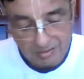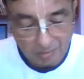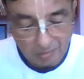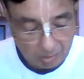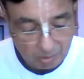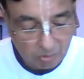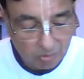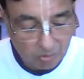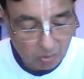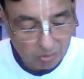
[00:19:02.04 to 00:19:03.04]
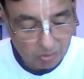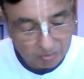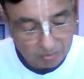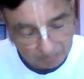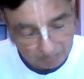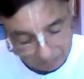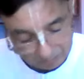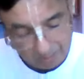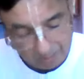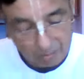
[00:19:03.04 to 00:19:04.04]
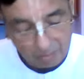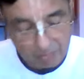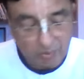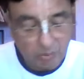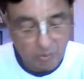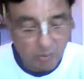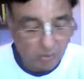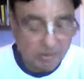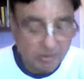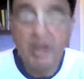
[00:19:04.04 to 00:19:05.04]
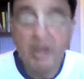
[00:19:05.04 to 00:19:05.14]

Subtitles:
You want to do good, he'll help you to do good.